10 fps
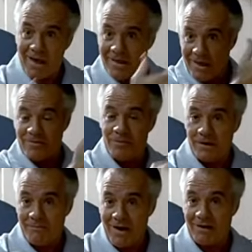Guy asked me
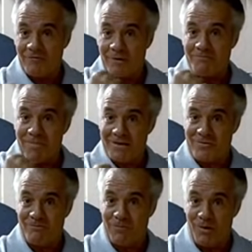to model for the
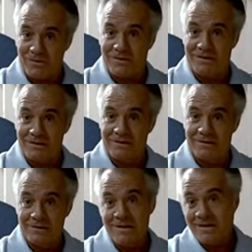boxing poster.
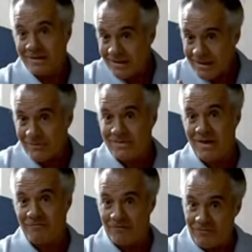He was
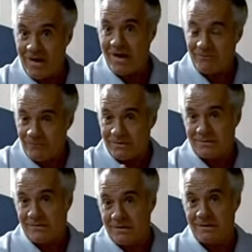half a fag, but
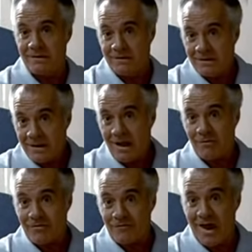I
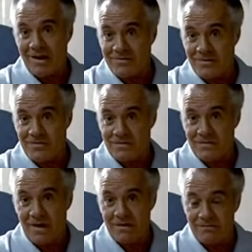was flattered just the
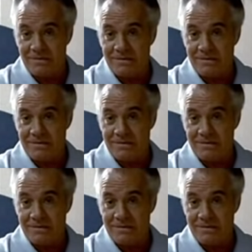same.